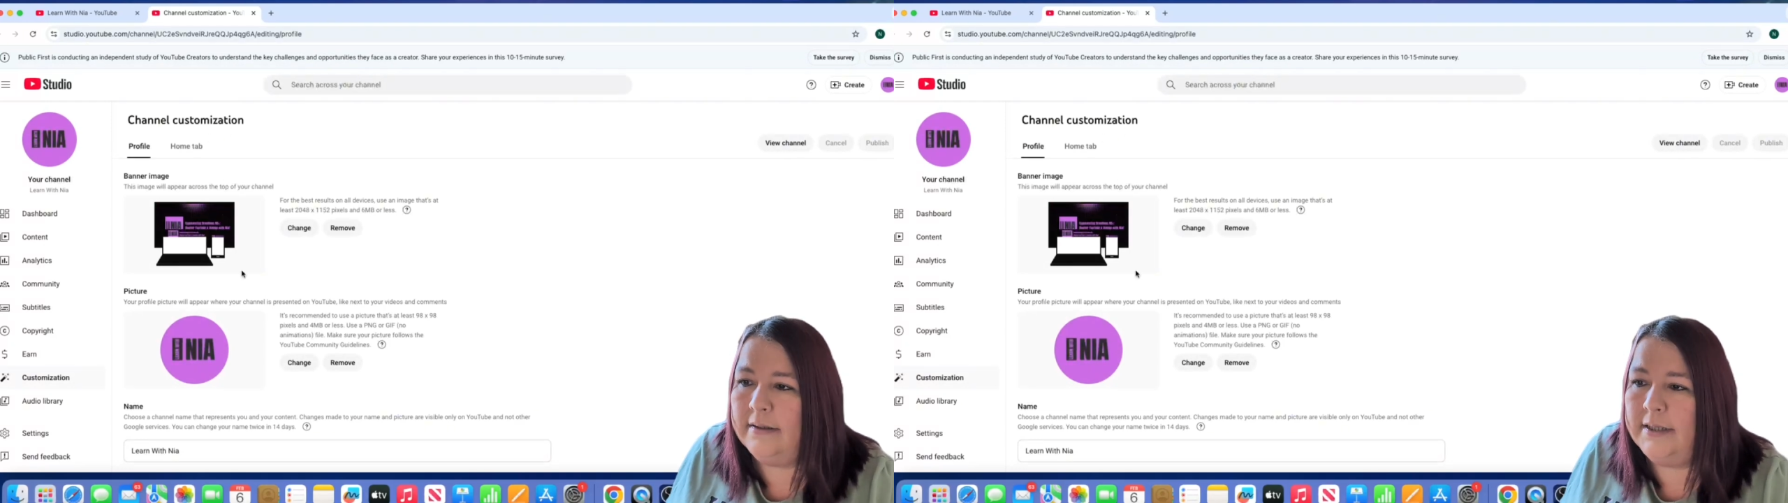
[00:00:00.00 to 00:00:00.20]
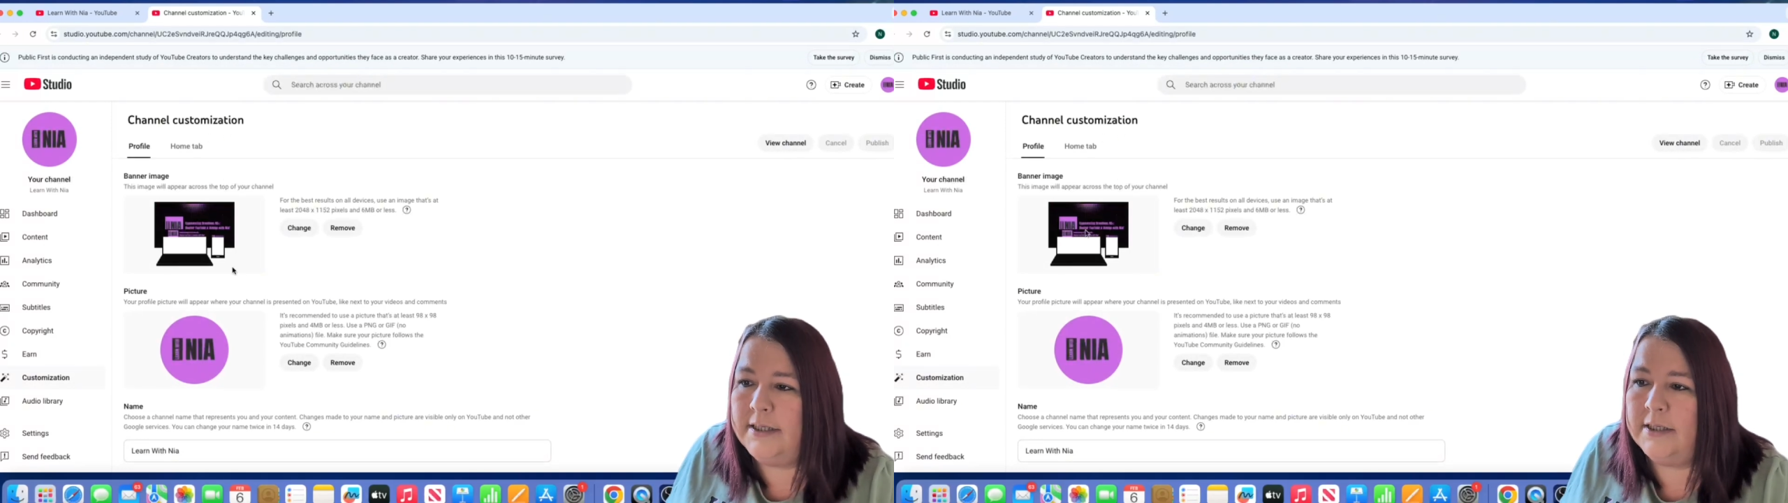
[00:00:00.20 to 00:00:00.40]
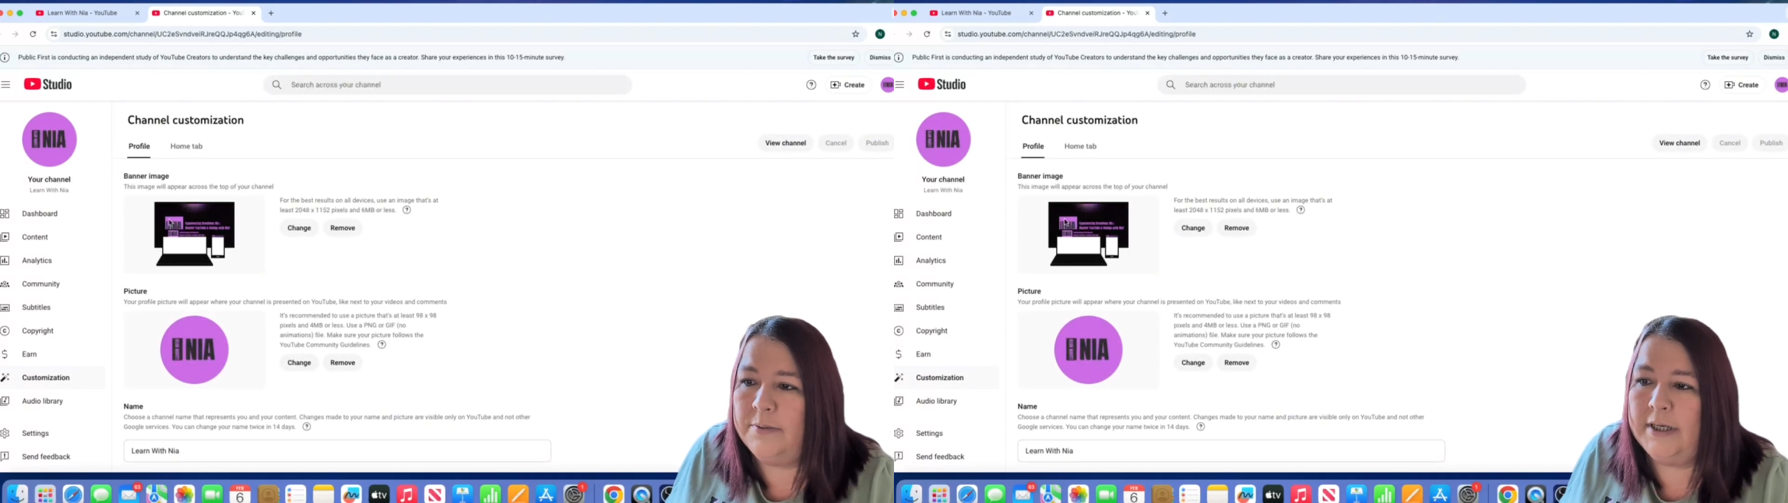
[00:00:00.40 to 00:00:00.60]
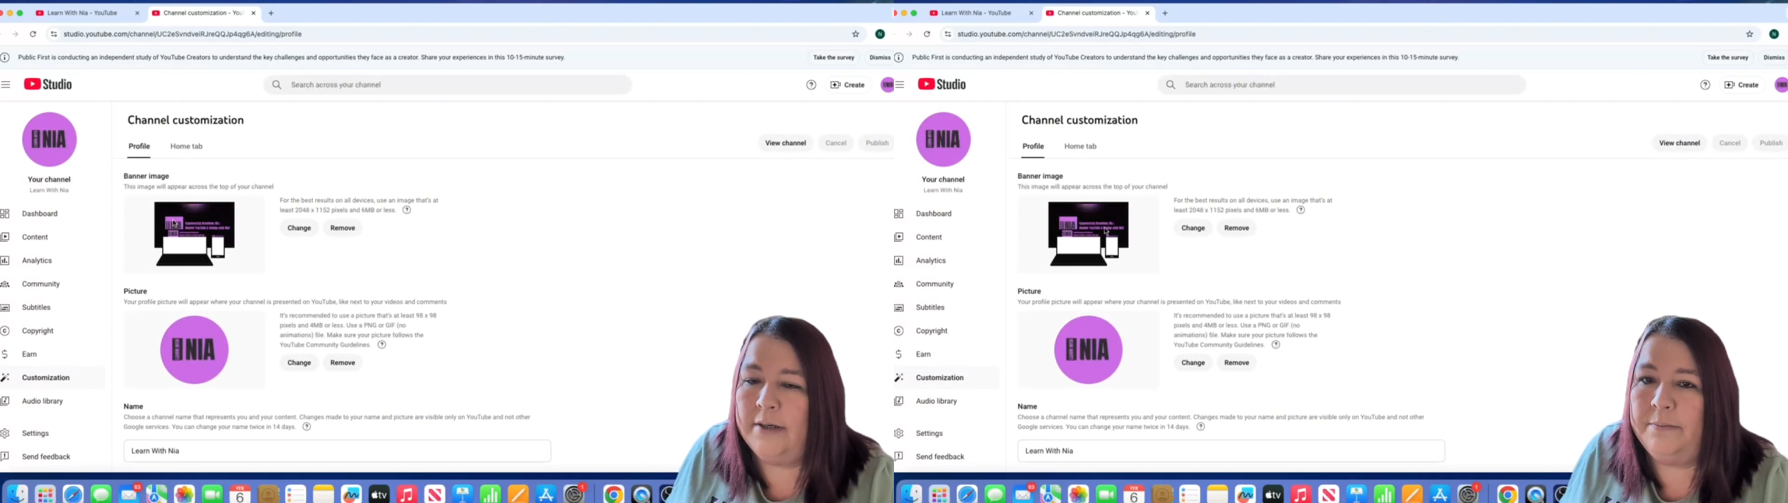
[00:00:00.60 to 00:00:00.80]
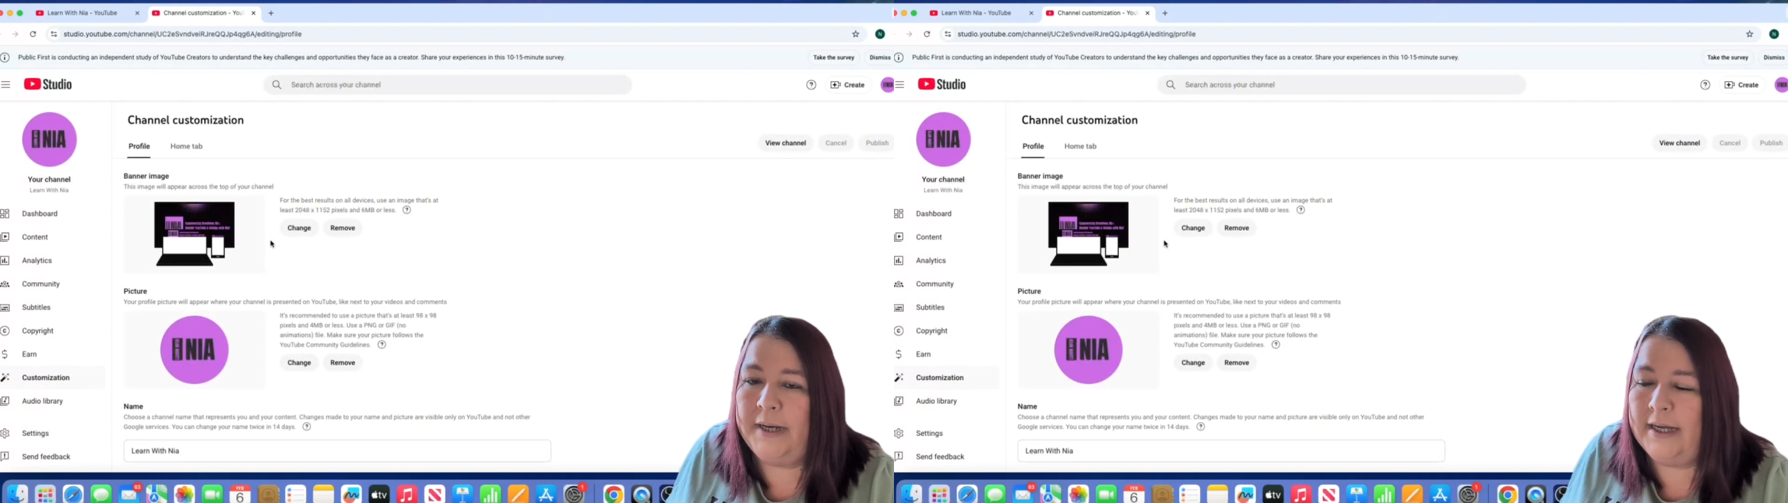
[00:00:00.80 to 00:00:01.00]
This is where
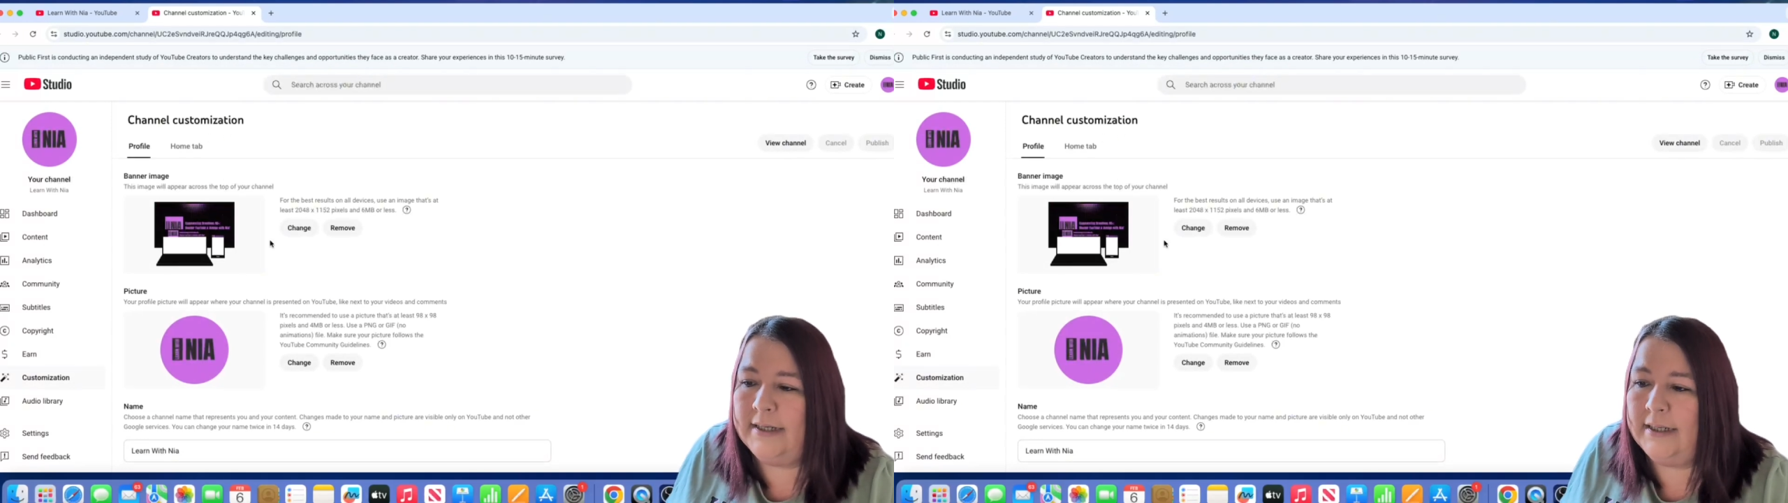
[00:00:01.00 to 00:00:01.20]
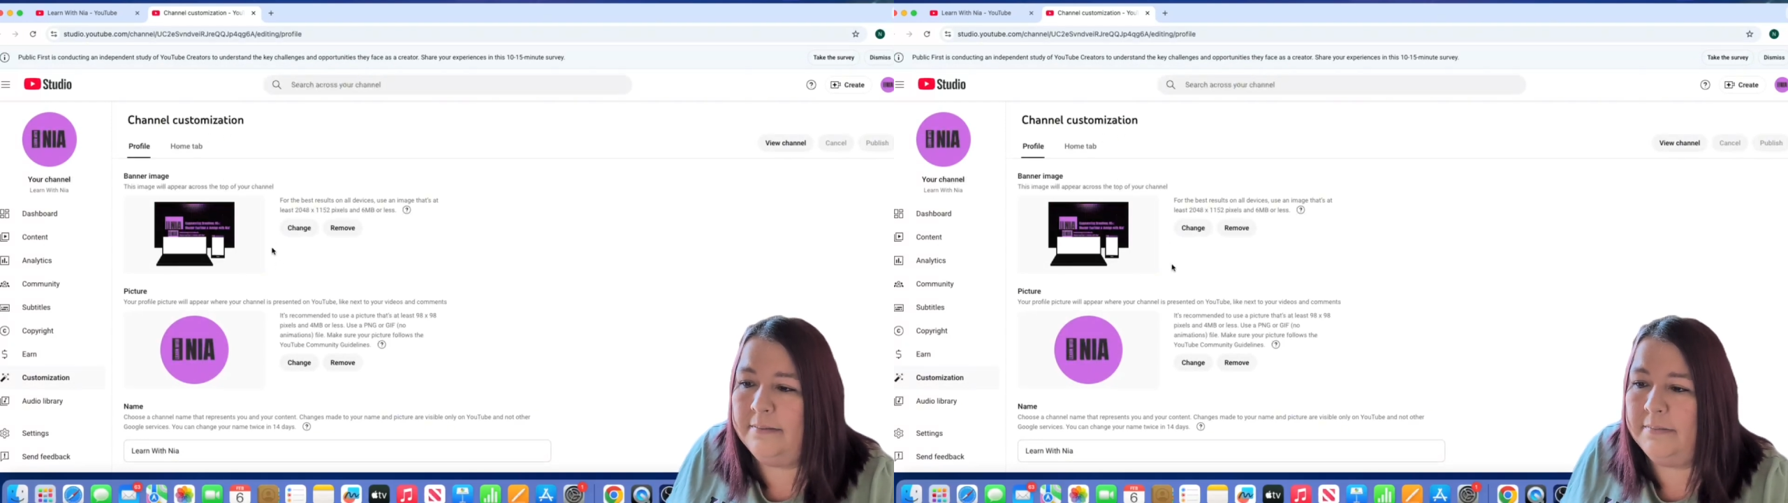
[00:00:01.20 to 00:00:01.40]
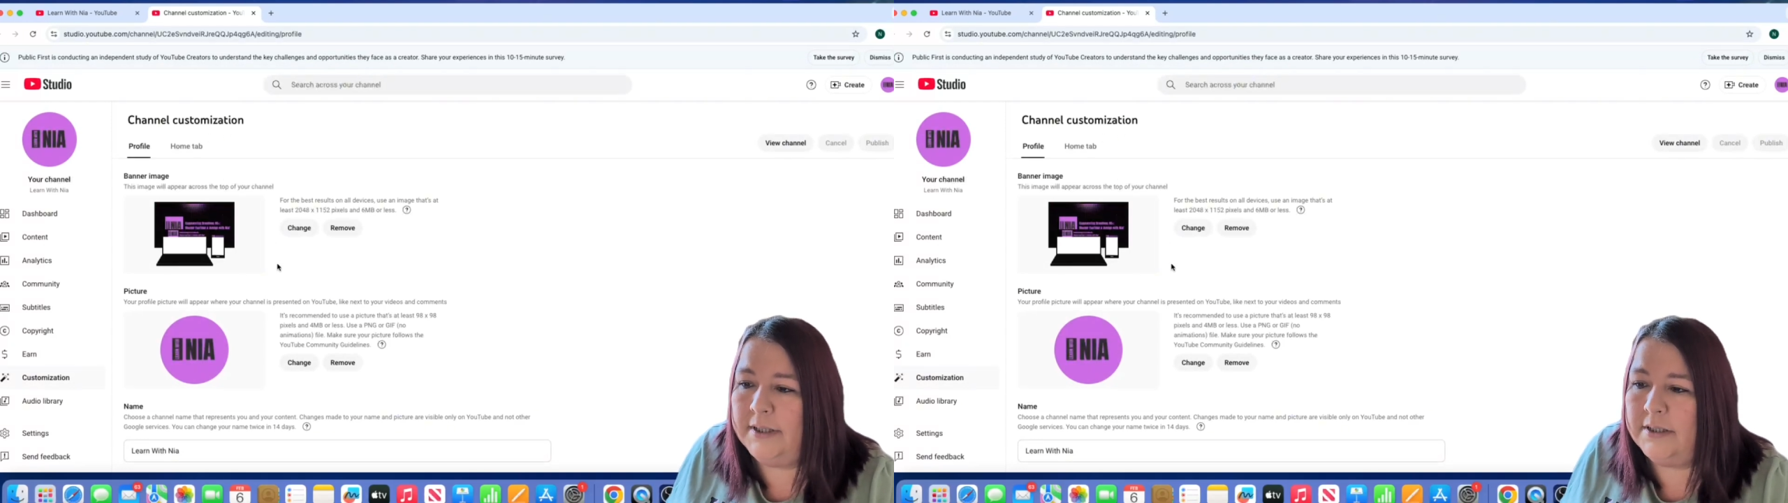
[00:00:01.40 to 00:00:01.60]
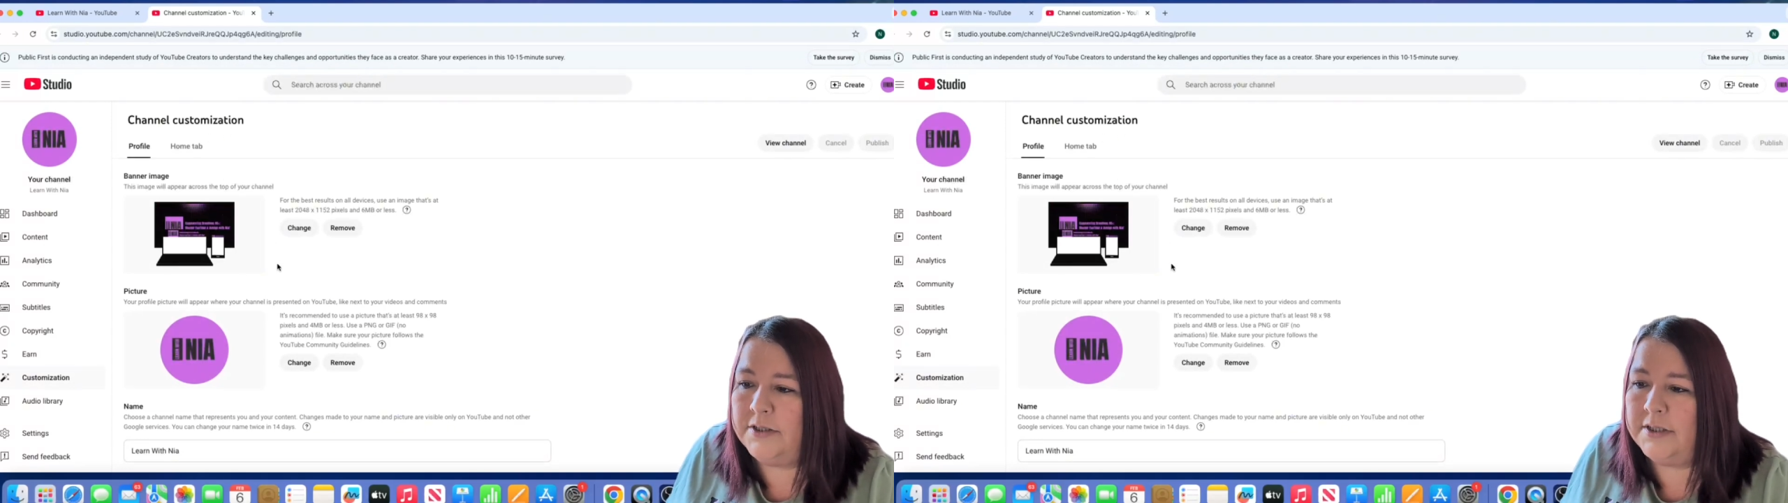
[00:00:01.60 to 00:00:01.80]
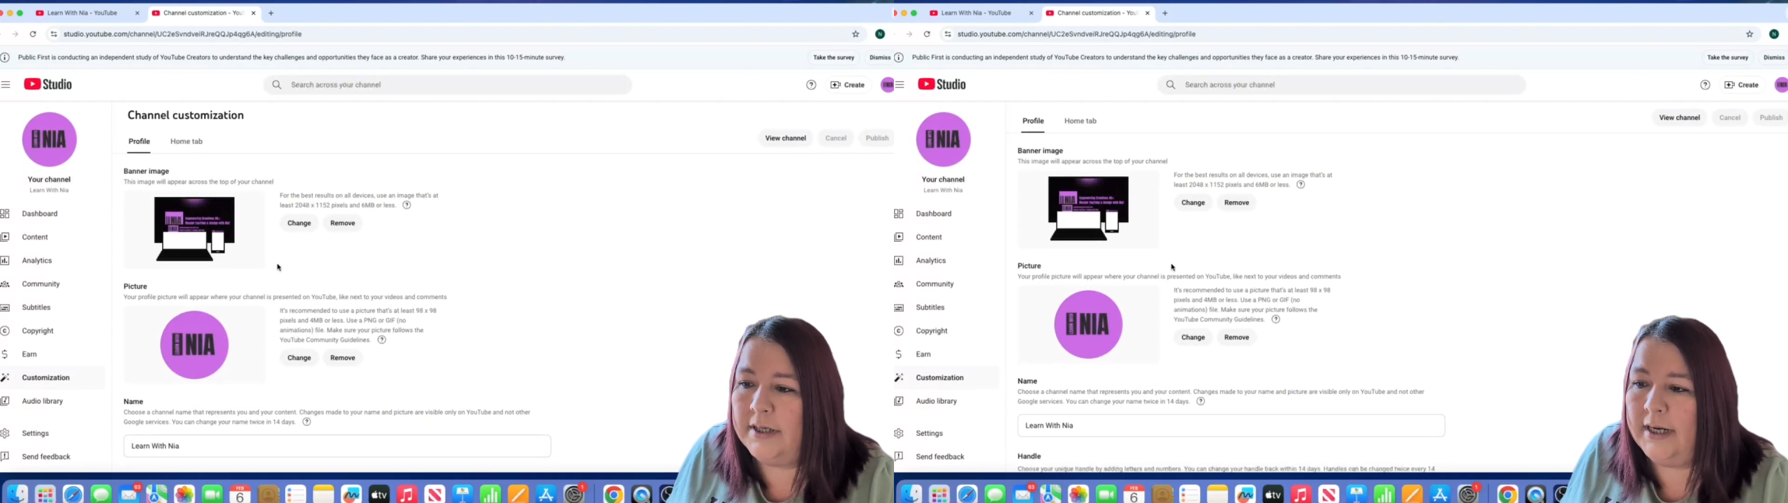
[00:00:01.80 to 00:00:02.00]
our banner
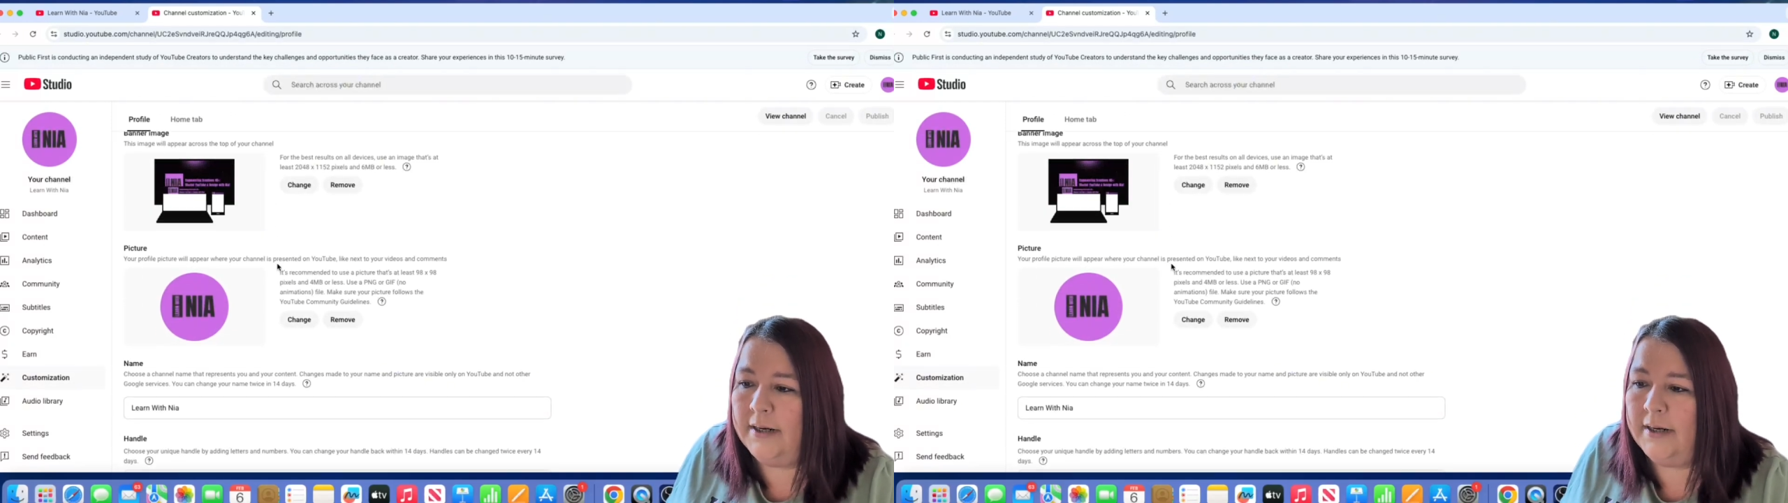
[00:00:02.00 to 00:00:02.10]
image,